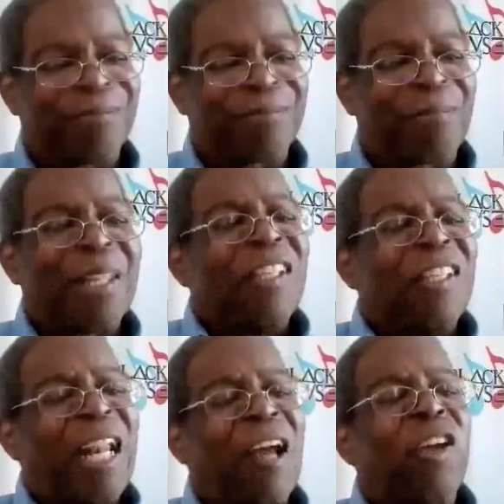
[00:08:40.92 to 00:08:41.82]
So now
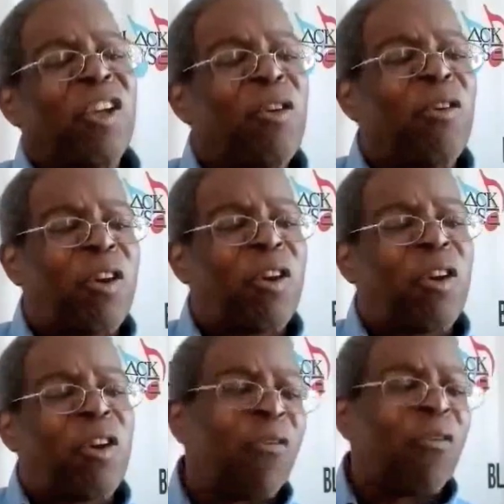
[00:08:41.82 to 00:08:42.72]
you co-wrote
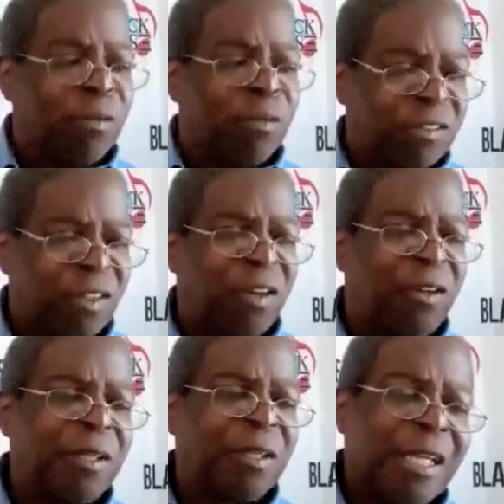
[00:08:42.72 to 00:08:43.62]
the song
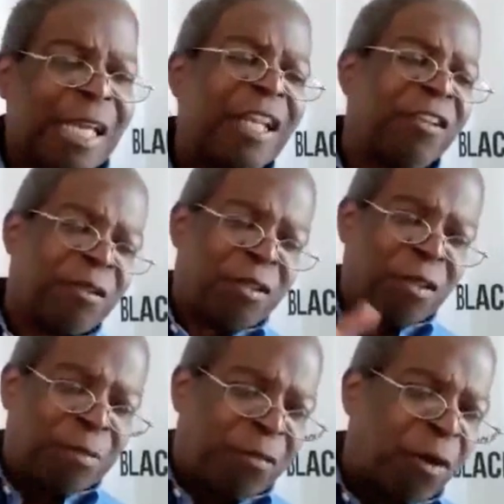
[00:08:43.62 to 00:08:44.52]
and you
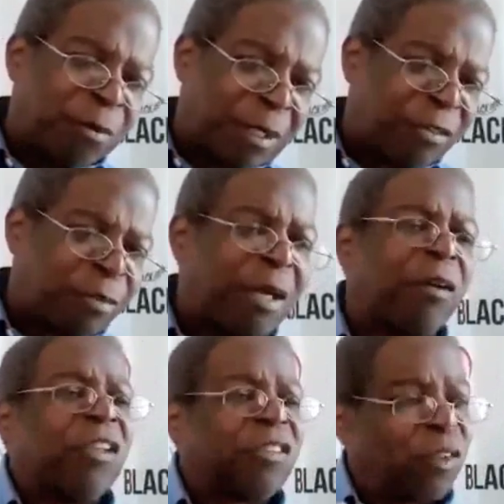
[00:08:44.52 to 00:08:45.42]
performed it as well.
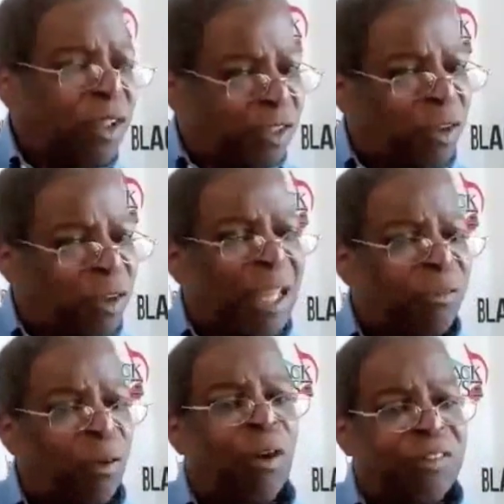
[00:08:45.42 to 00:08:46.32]
So do you get
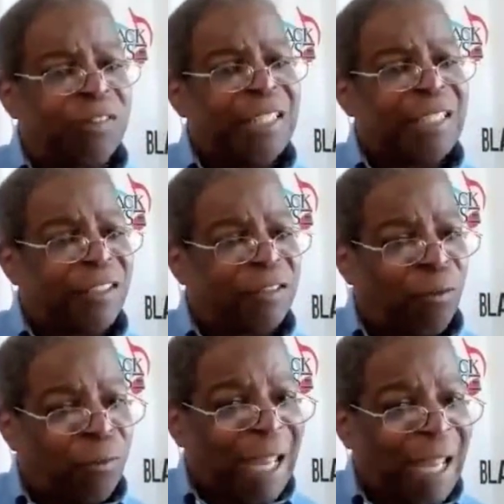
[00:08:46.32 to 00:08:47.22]
royalties as the
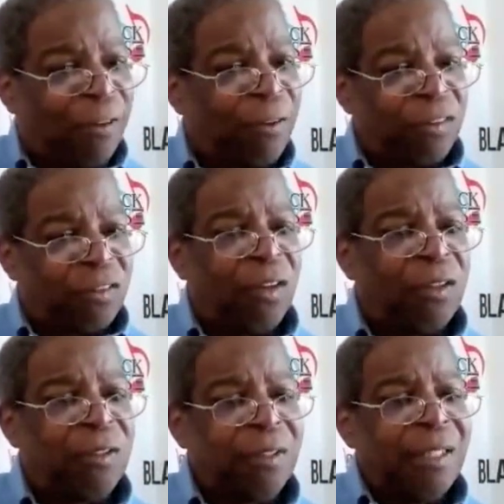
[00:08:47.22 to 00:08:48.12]
writer of the
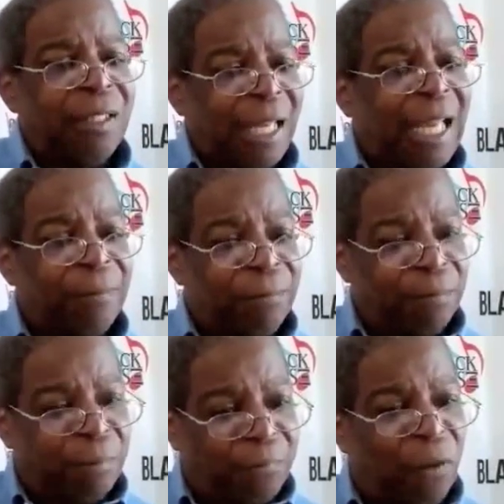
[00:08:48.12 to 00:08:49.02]
song and perform?